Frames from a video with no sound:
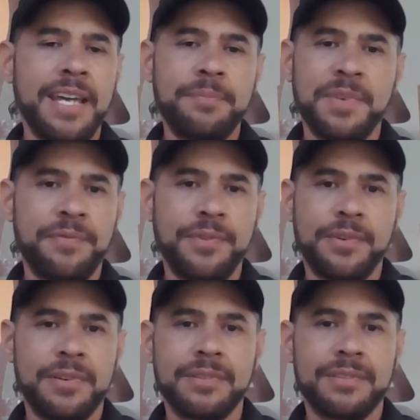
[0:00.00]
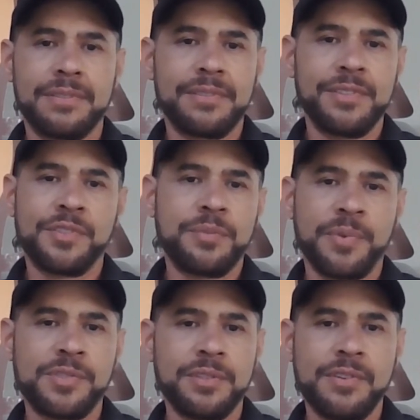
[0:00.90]
day before you're
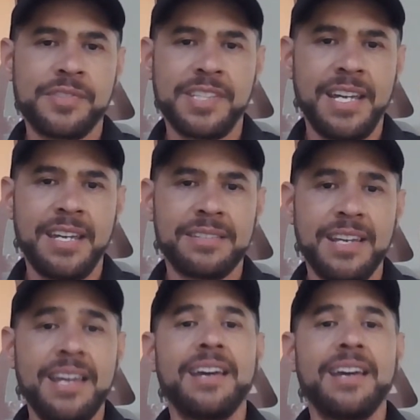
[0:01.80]
supposed to go on stage,